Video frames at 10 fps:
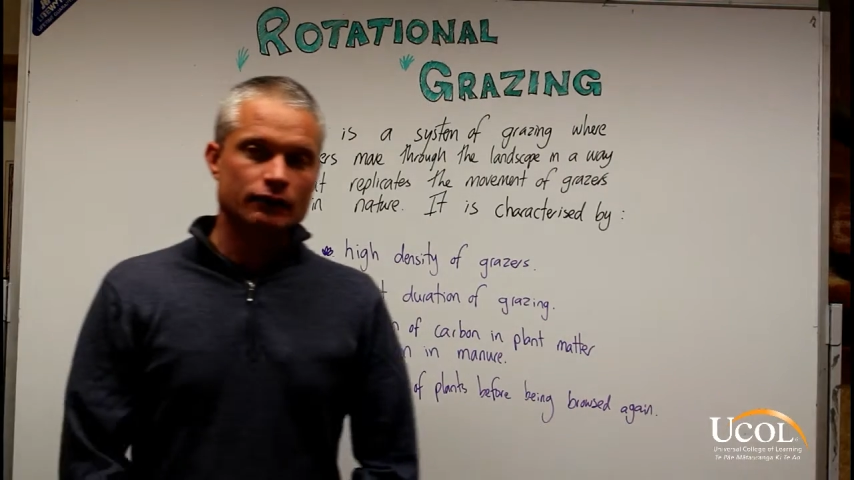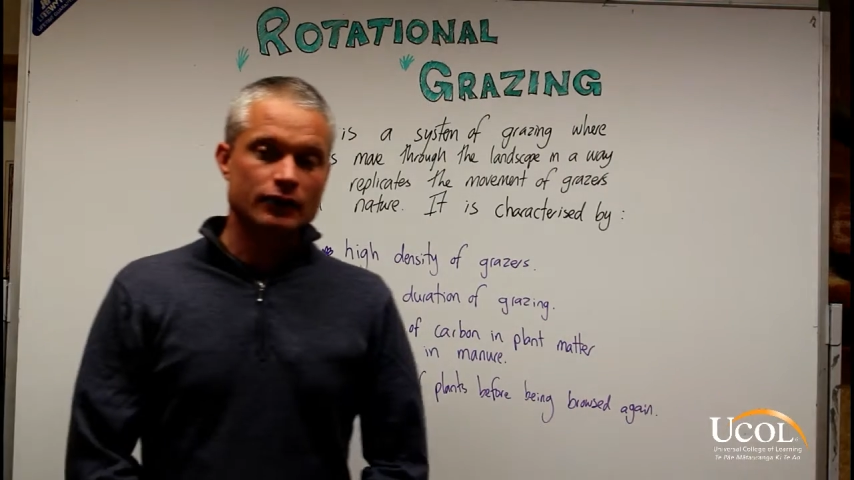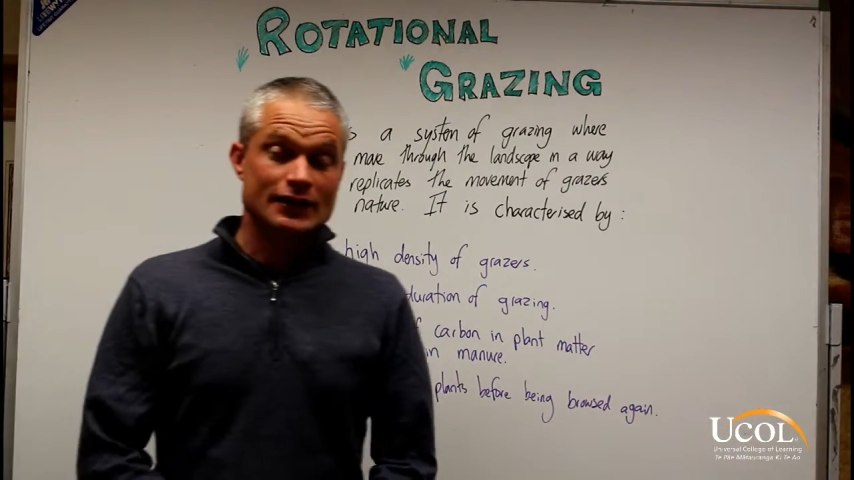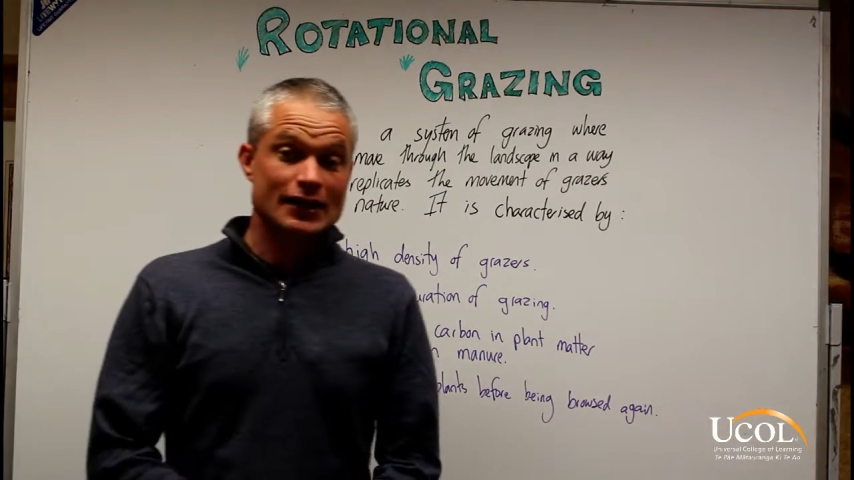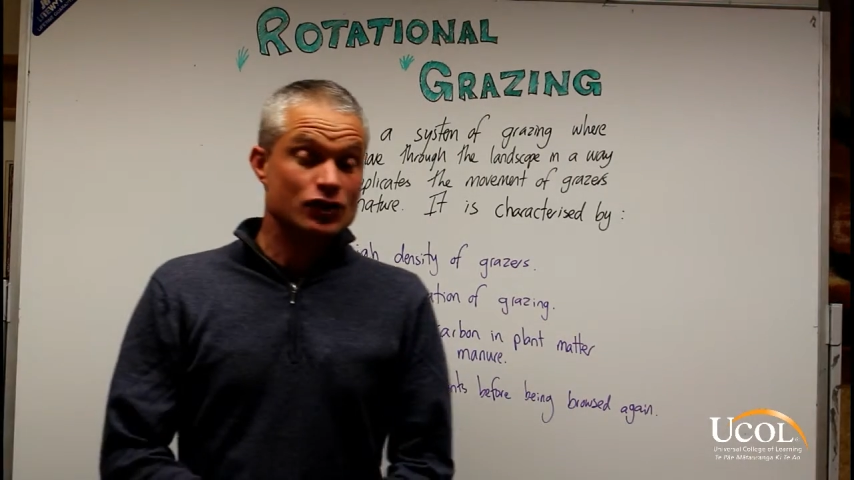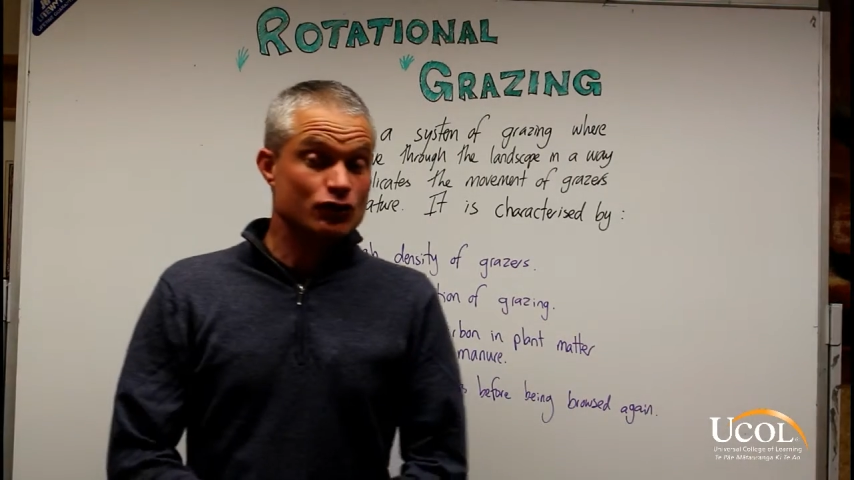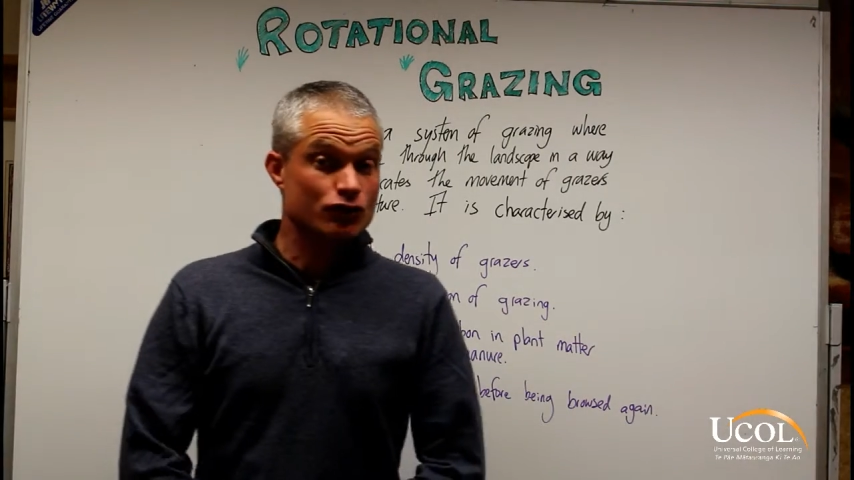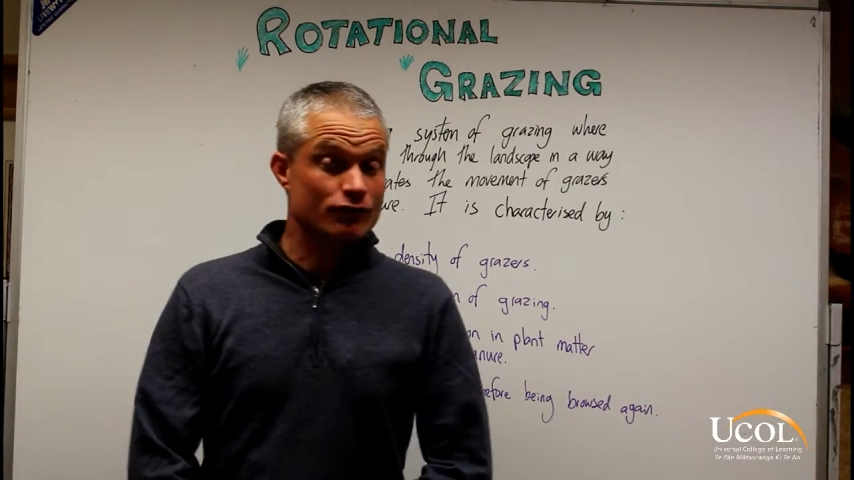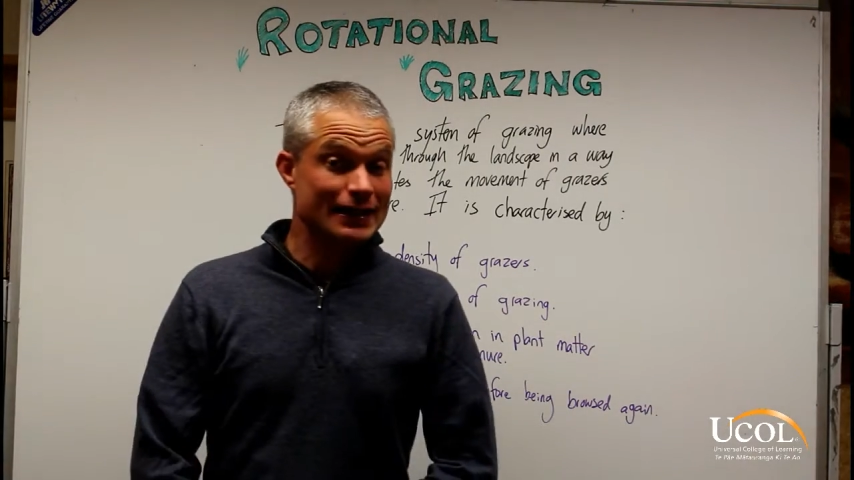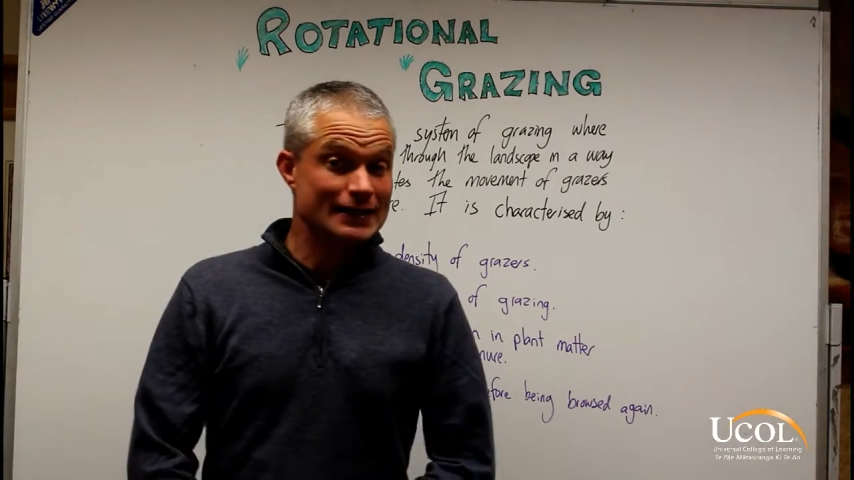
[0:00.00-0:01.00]
Rotational
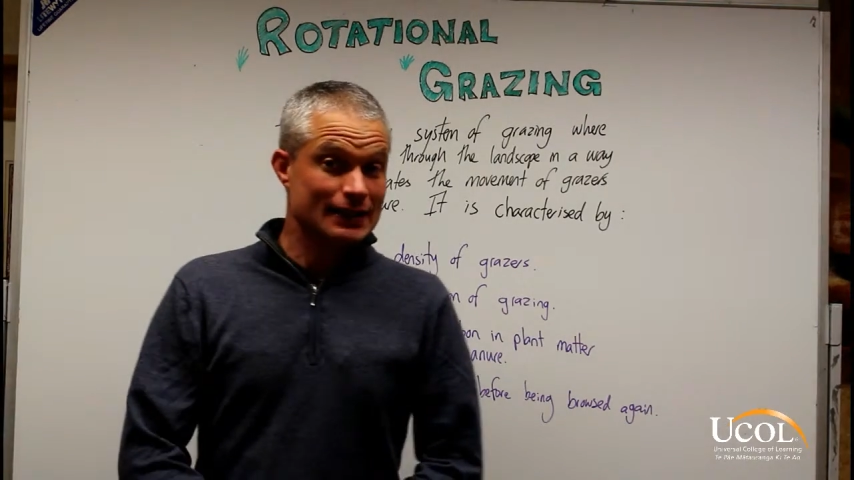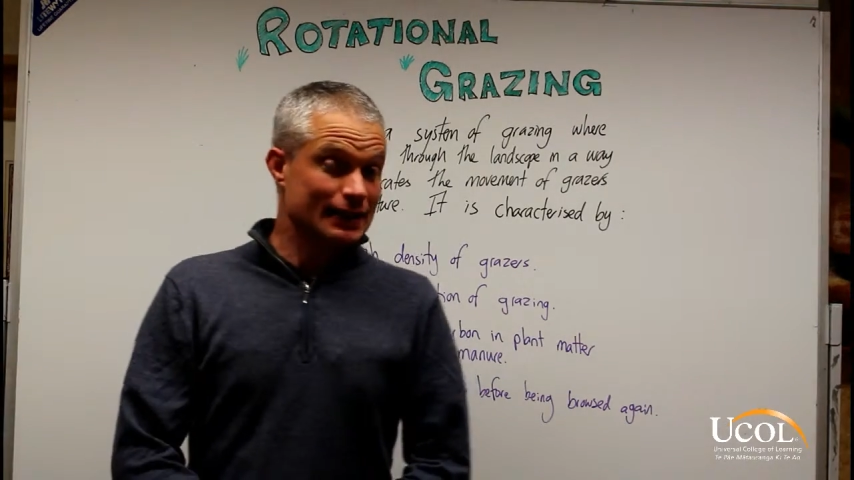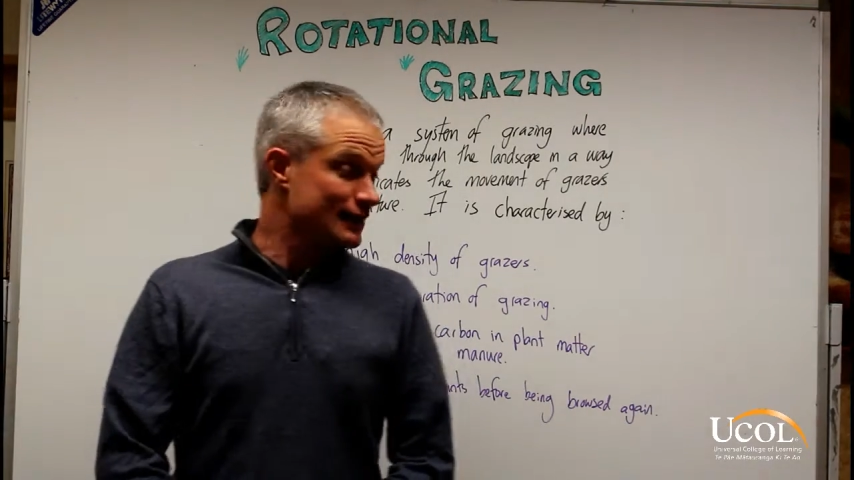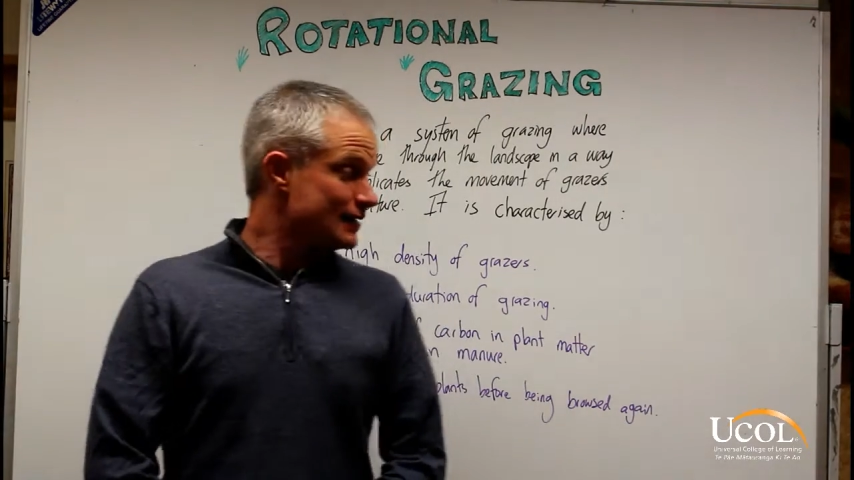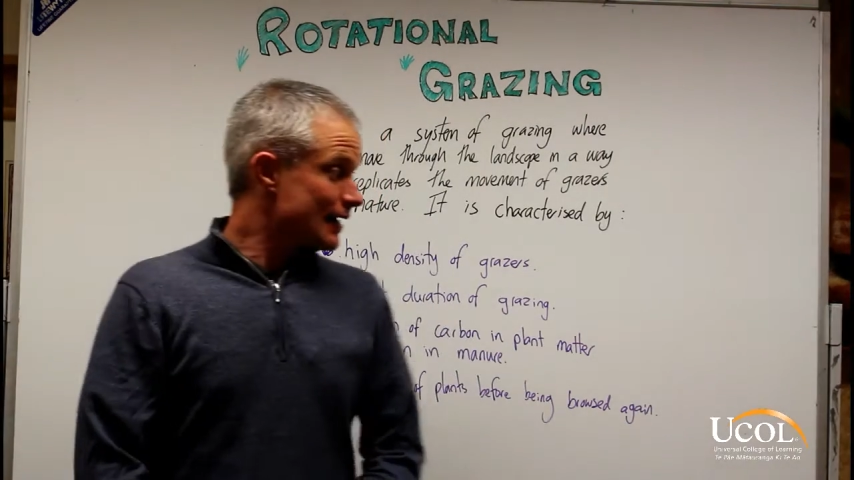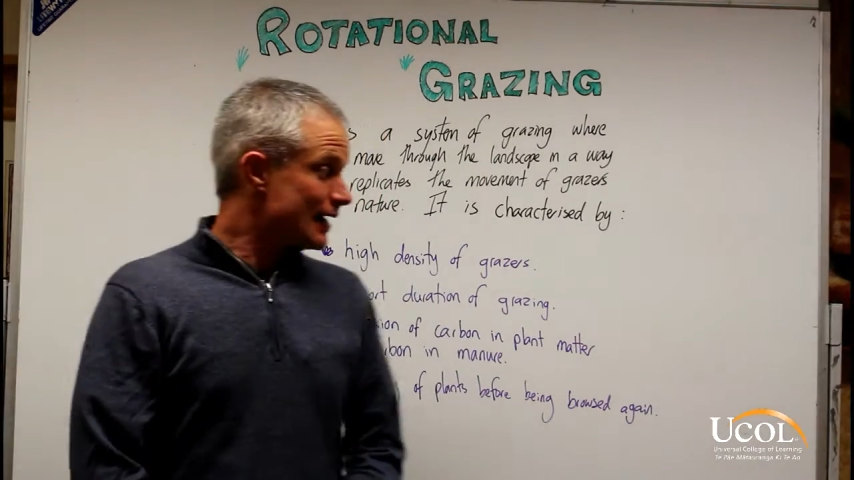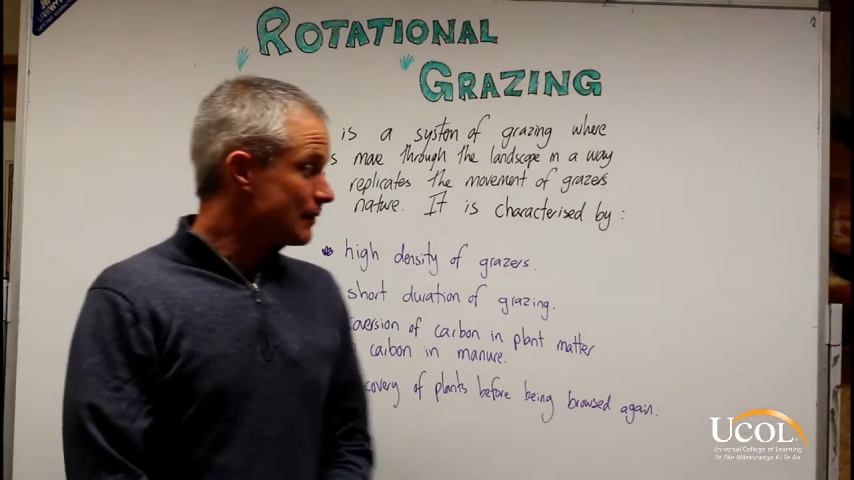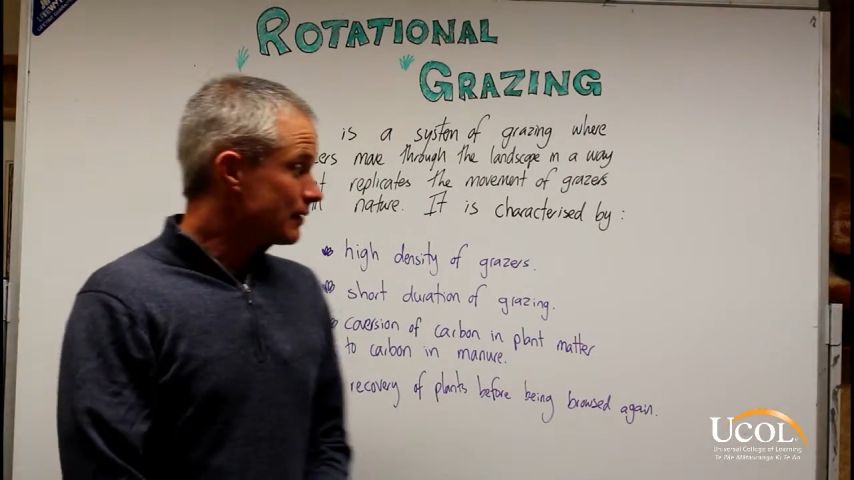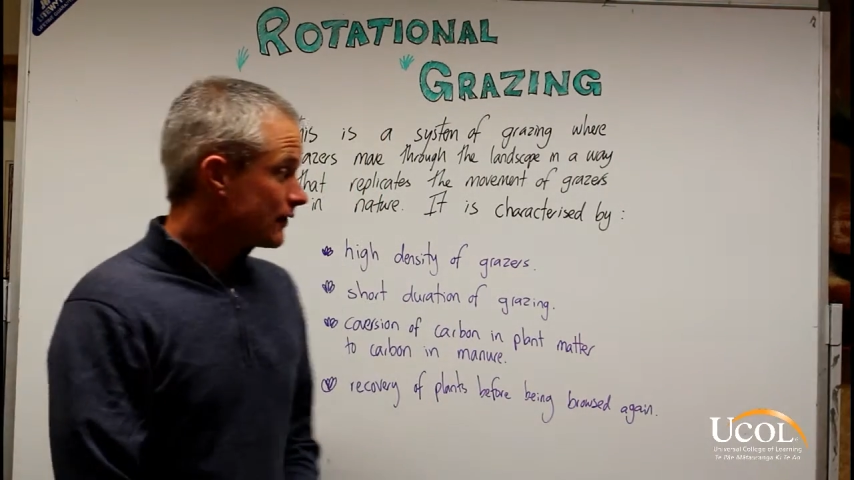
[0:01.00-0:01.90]
grazing is a name